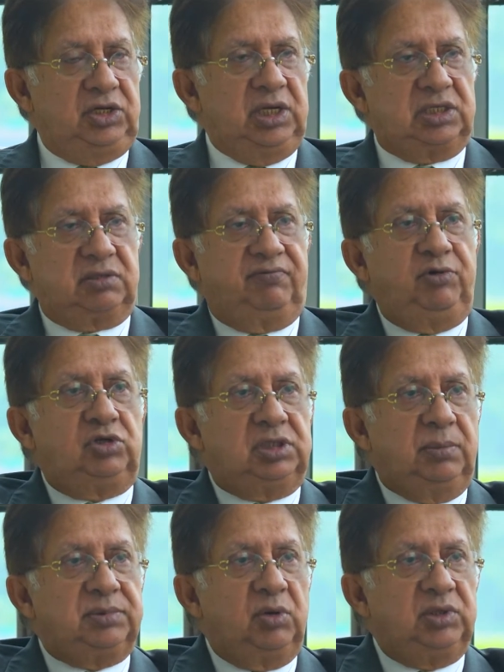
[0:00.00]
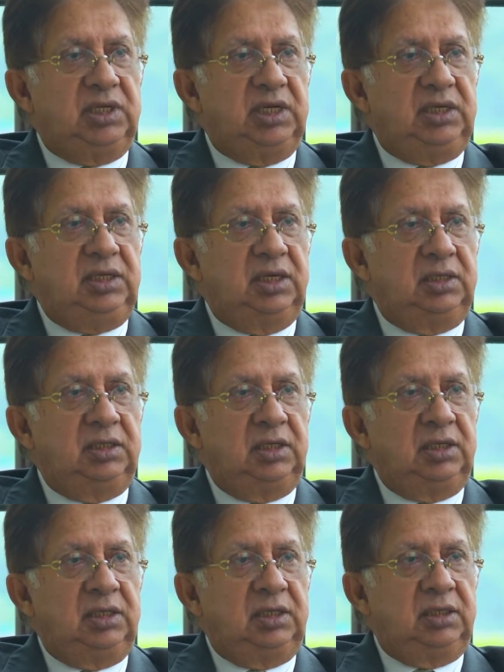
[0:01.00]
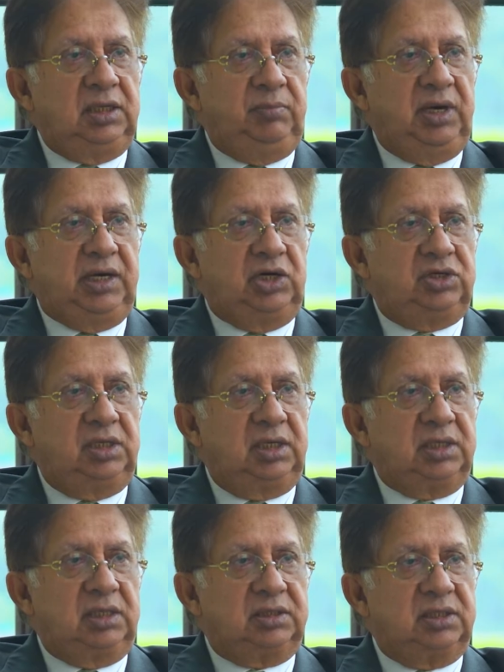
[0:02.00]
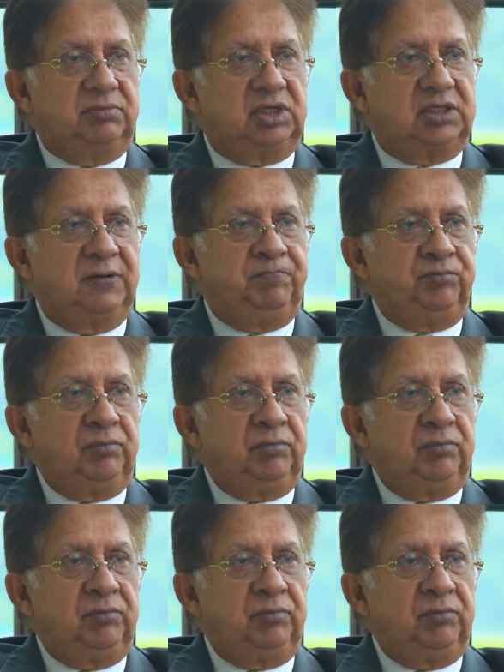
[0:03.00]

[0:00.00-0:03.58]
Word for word: just a few steps away the Indian immigration and customs.